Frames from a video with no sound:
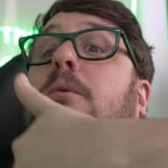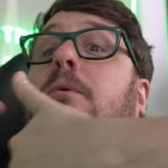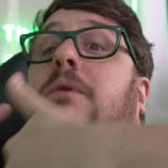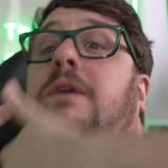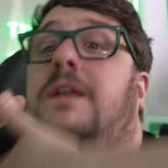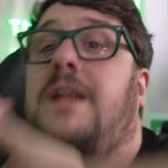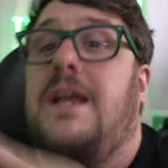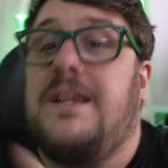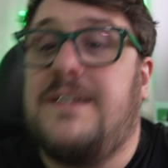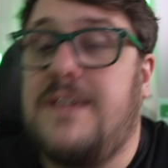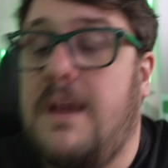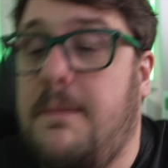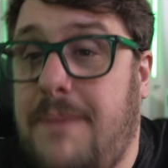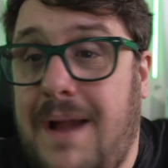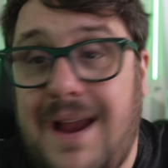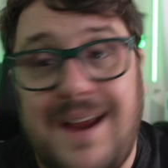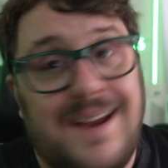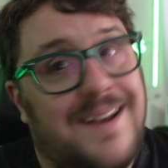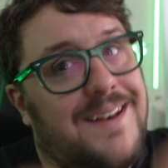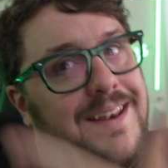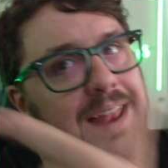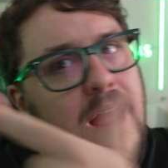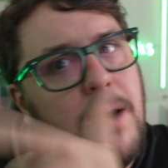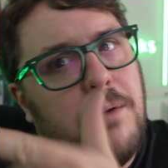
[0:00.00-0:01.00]
We connect to our
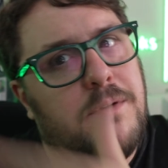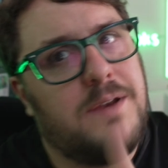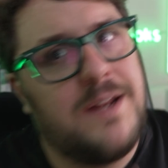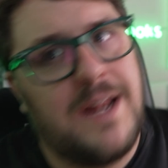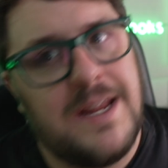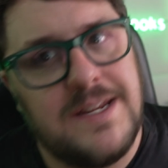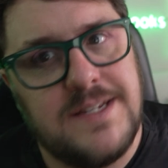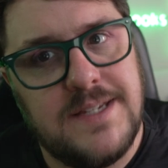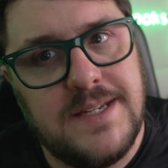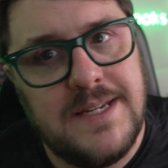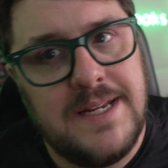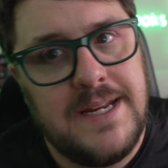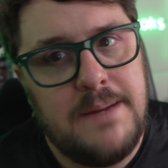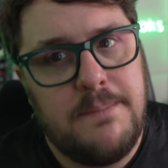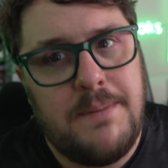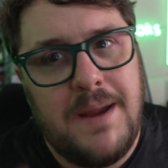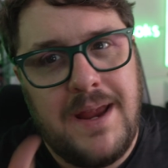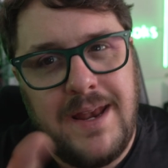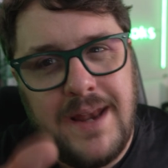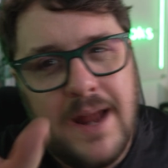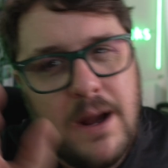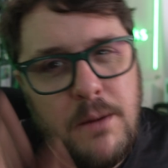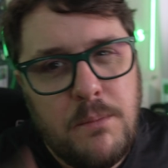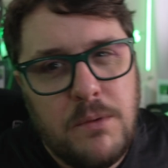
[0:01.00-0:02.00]
bank, now we connect to the
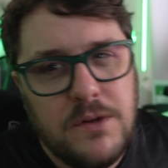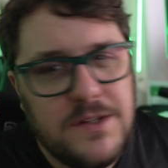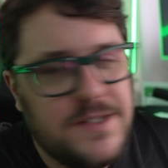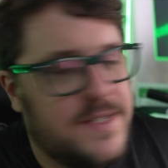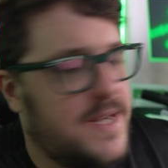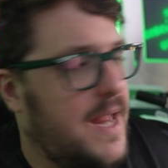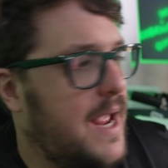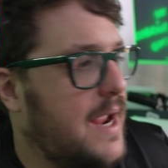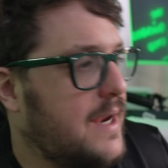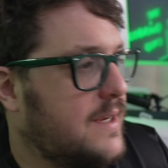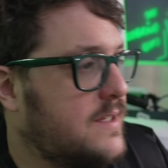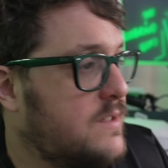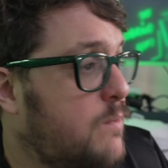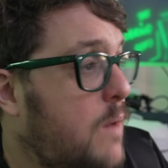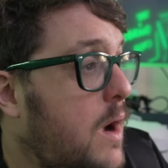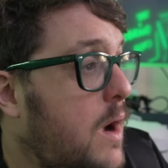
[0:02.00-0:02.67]
eBay, now what's next?